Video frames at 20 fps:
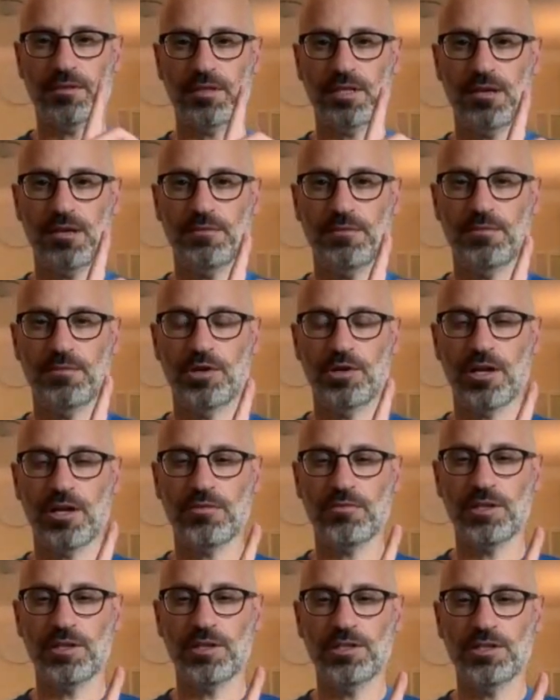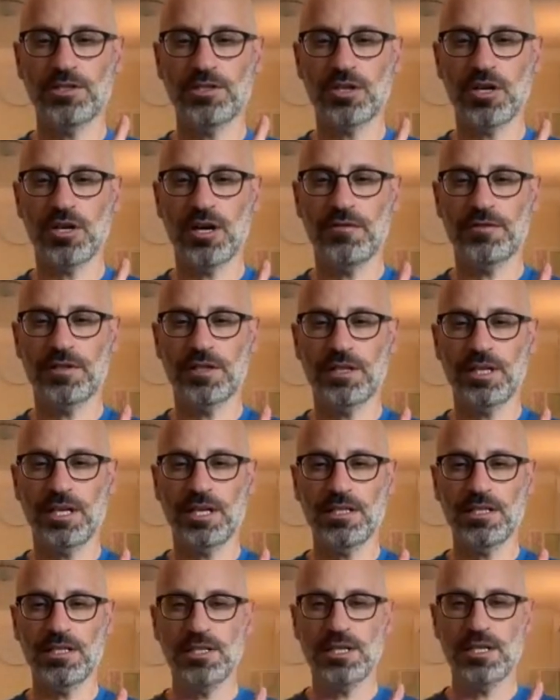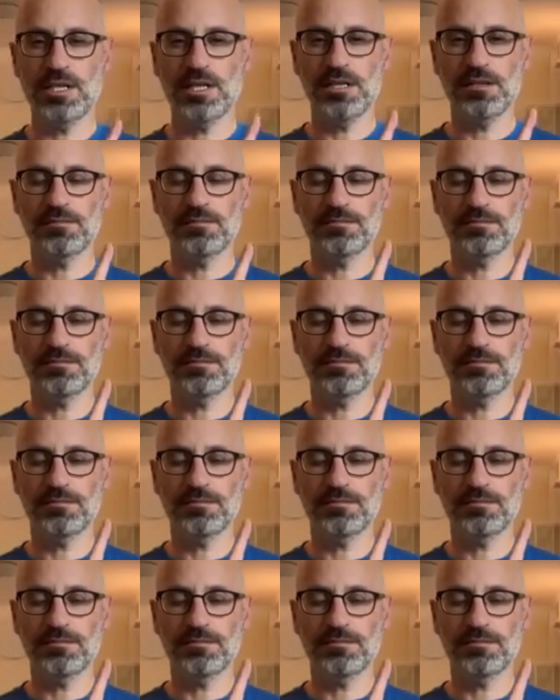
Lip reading: Keep the breath really soft and easy.